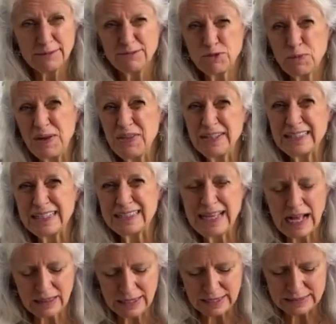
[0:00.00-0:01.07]
thread that's
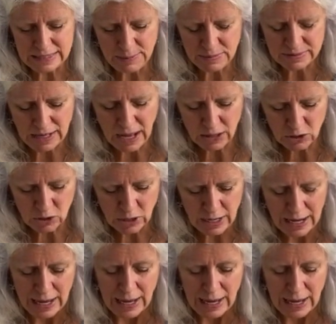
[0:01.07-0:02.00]
exactly the same color.